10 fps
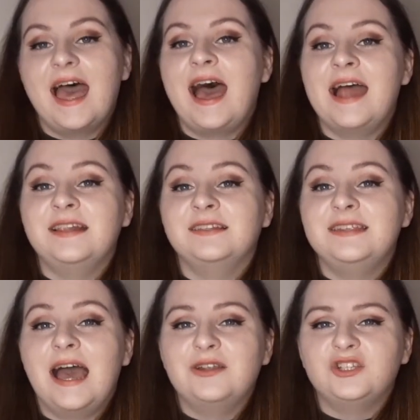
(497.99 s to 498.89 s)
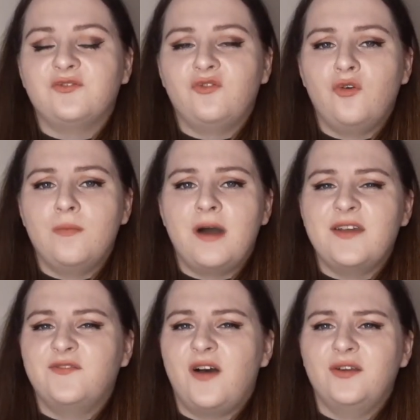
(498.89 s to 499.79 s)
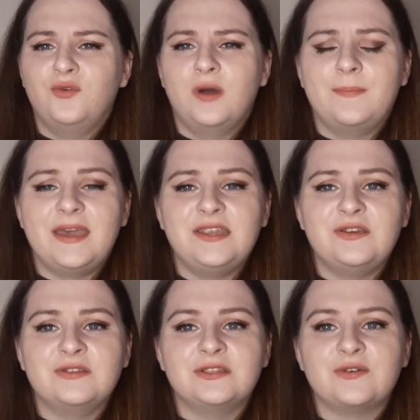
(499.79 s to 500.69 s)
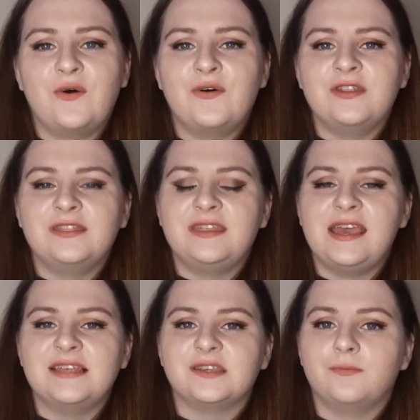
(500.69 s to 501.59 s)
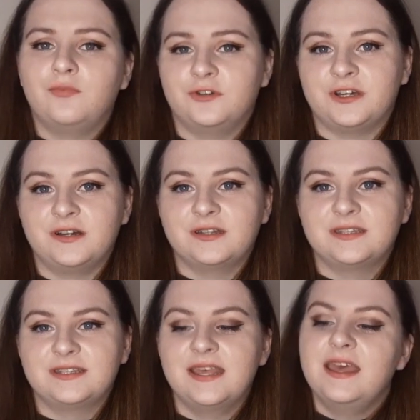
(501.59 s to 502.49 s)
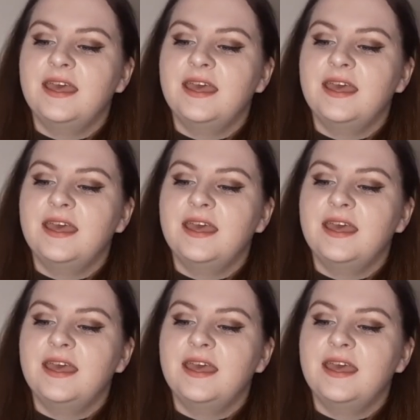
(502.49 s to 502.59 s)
and now just for my final opinions on these products.